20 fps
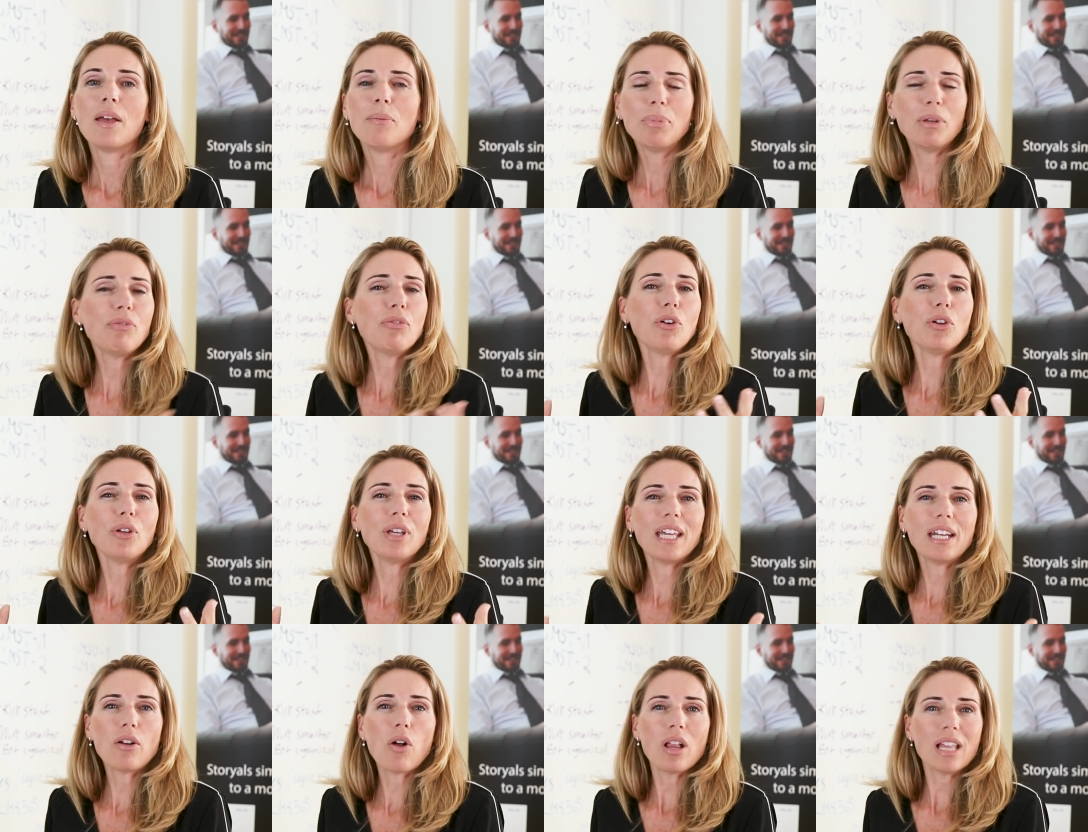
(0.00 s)
Speaker 1: Before you
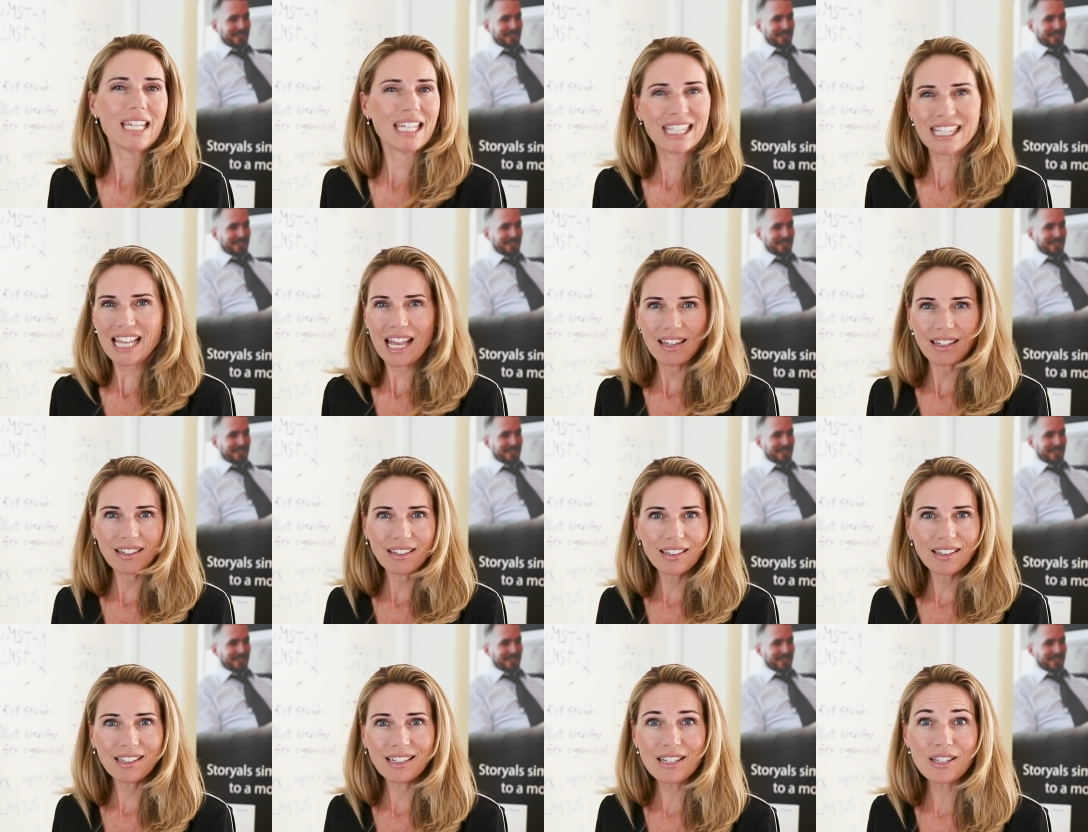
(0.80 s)
get all
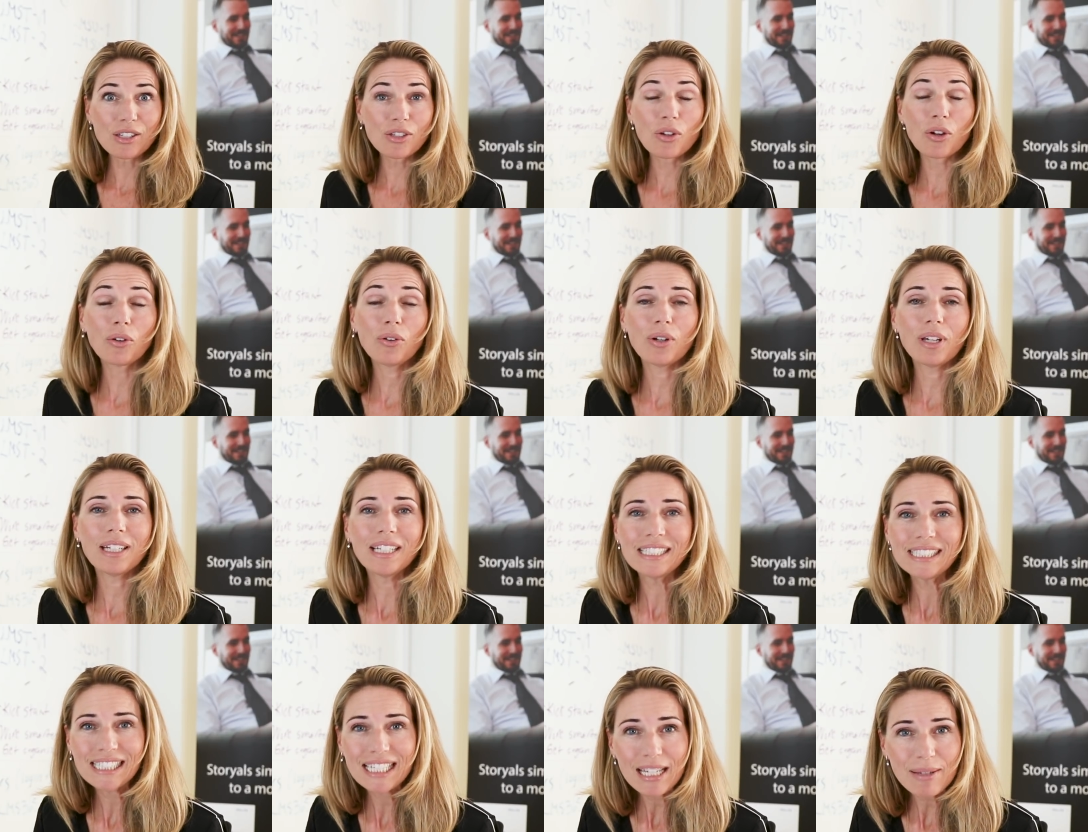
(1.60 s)
excited and start
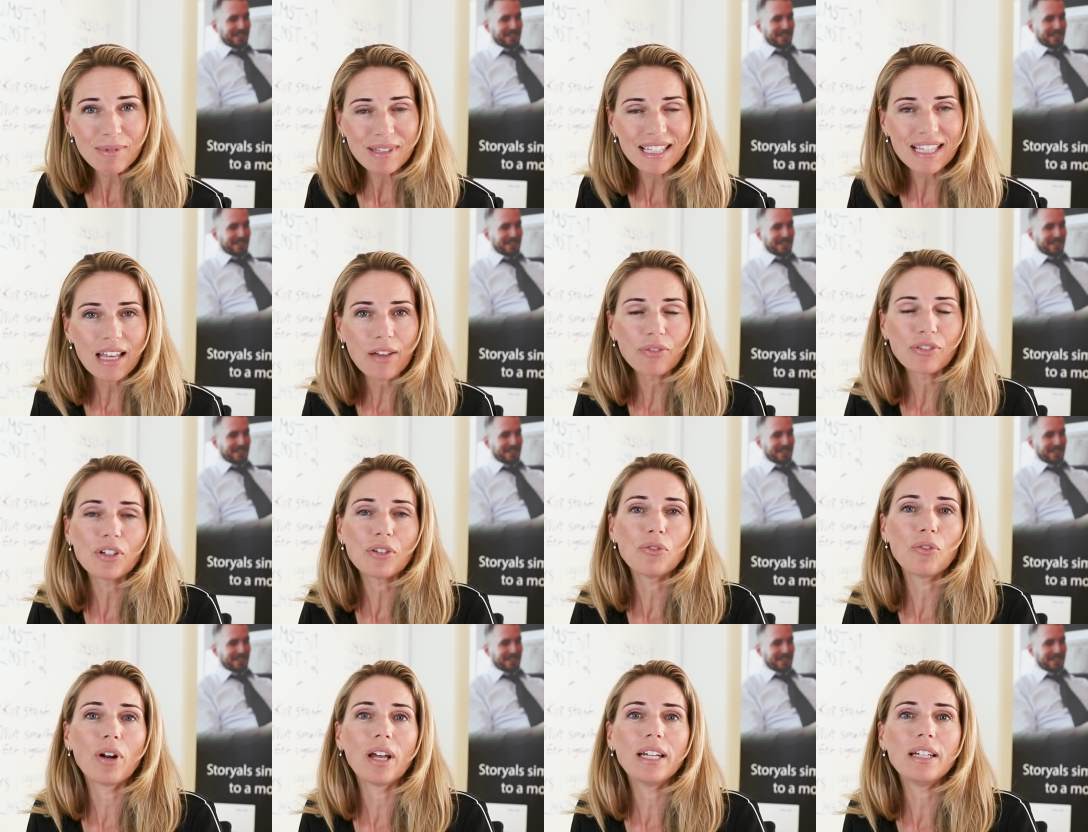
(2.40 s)
creating Teams left
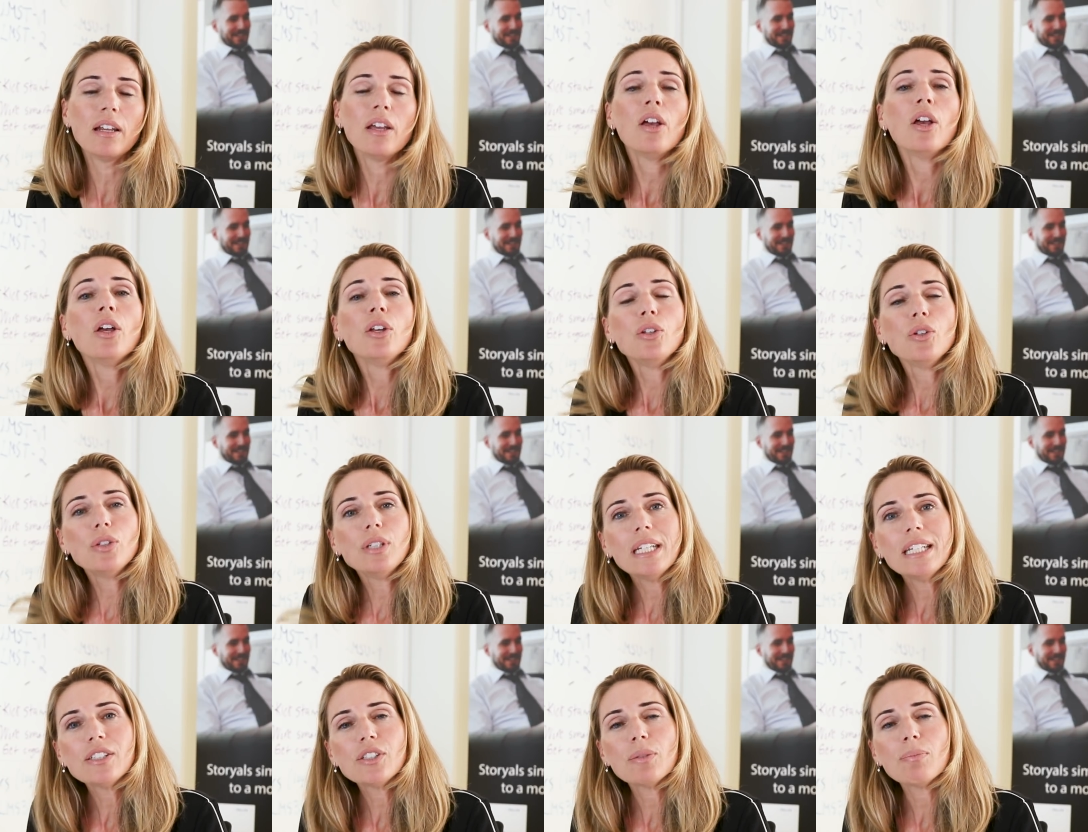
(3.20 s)
and right, you
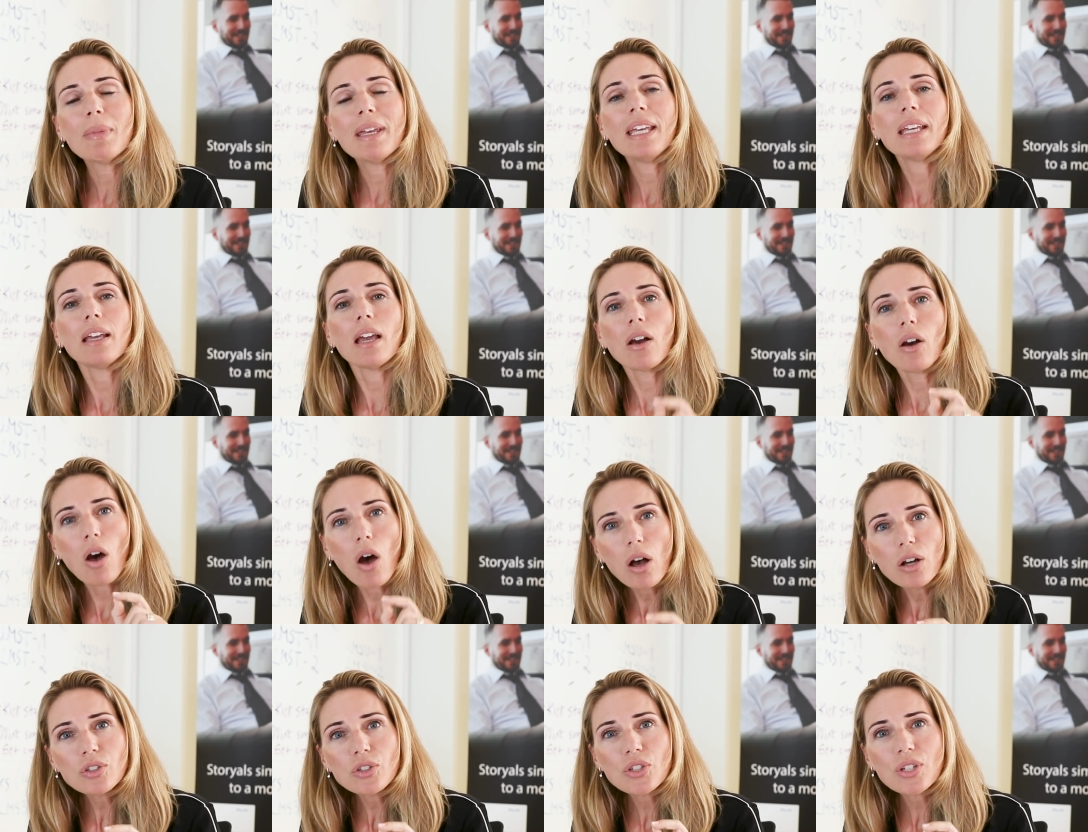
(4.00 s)
need to make a
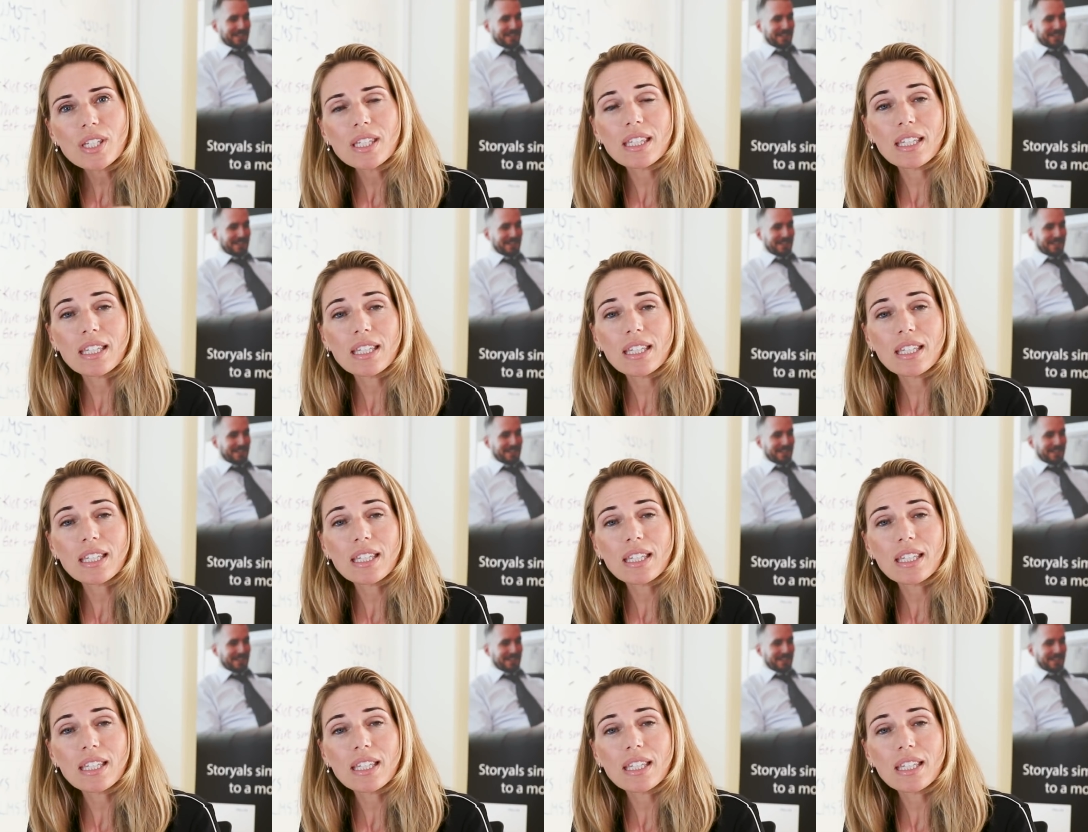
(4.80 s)
conscious